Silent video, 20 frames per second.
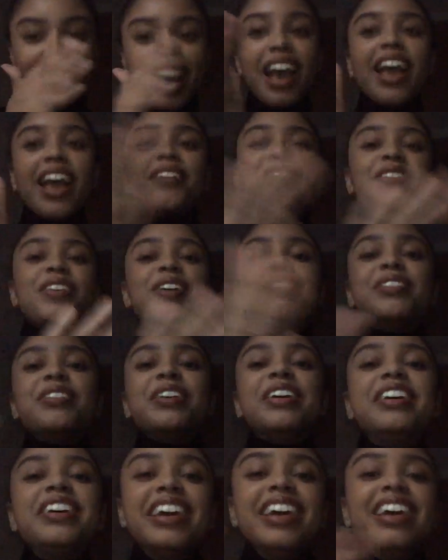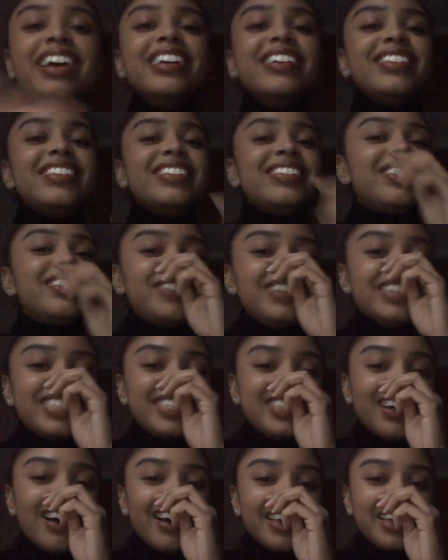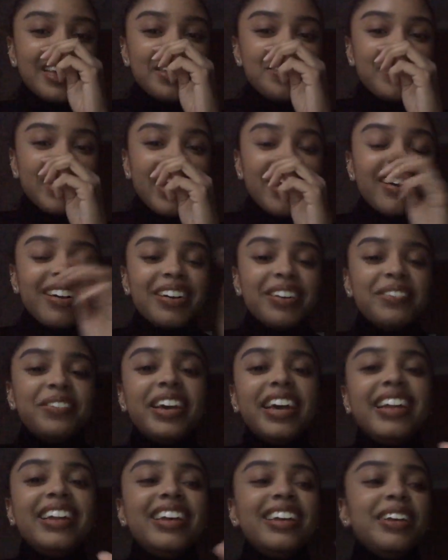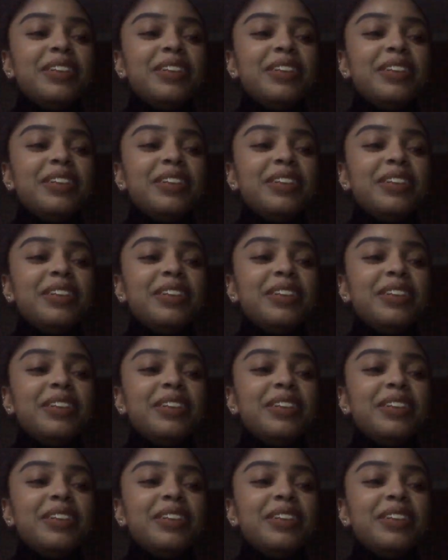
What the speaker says: you don't know what he's talking about, oh man.